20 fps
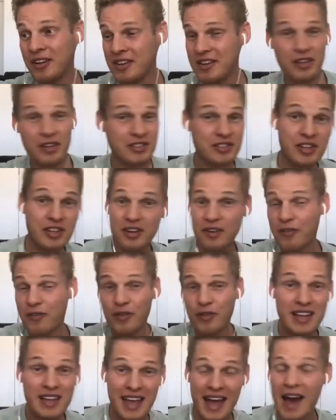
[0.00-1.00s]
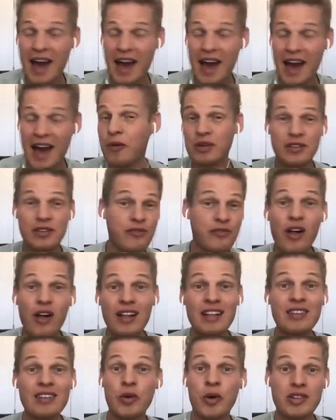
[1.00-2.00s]
started to freak out, was
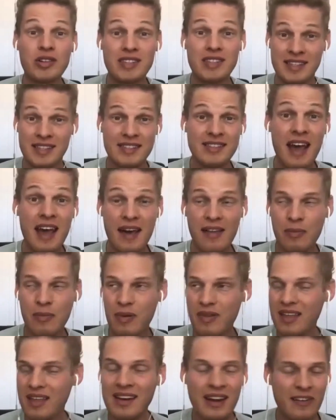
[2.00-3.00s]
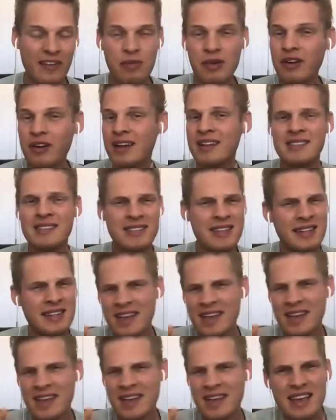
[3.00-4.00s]
falling towards its death, but then out of pure instinct,
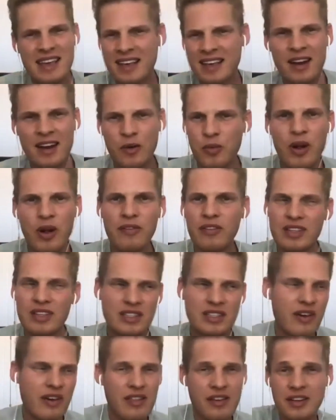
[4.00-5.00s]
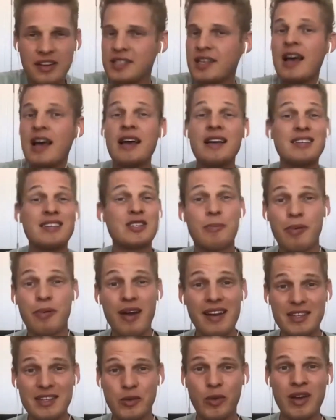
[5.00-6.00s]
he kind of ruffled his feathers, spread
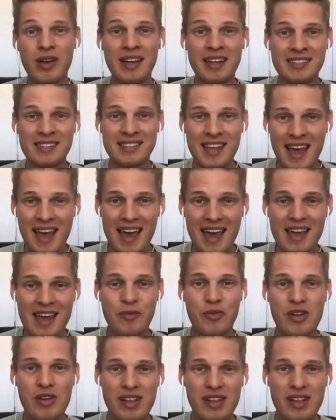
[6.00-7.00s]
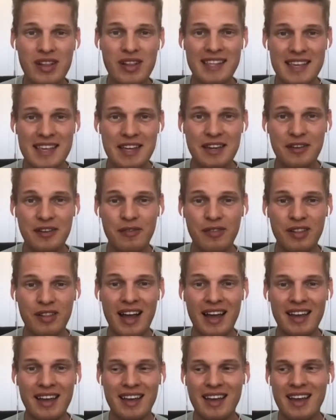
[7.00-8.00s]
his wings, and realized that he could fly.
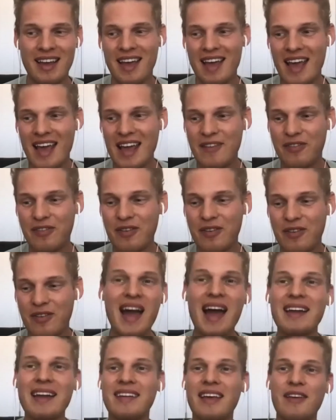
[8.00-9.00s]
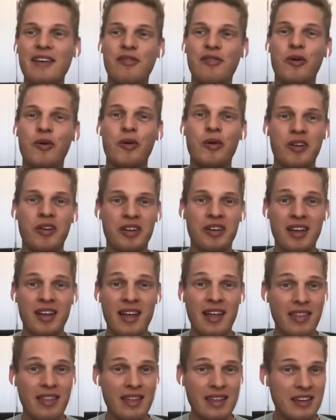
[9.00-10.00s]
And from that day forward,
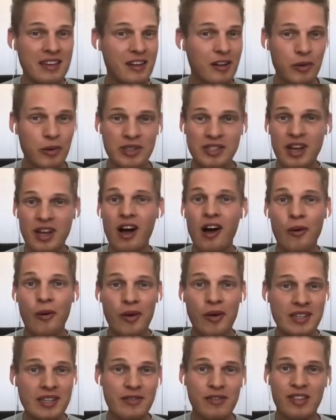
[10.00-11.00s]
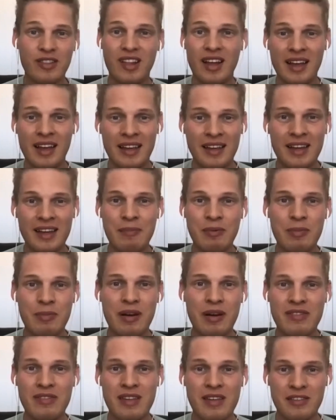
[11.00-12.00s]
the eagle was always flying up
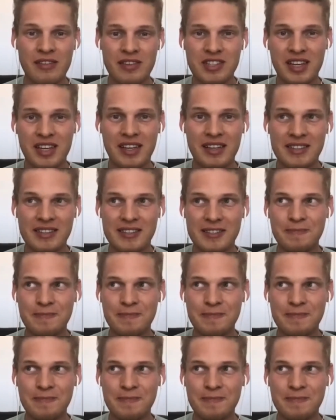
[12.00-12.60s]
above the other chickens.